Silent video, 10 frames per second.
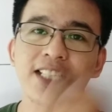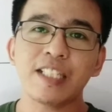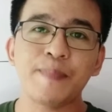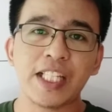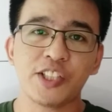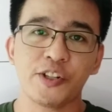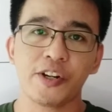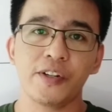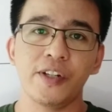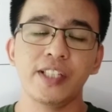it's me,
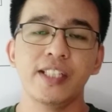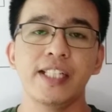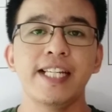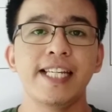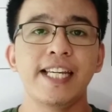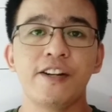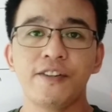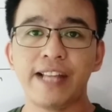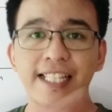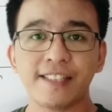Teacher Gon. In
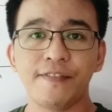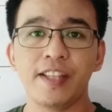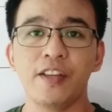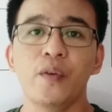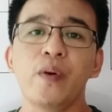today's video,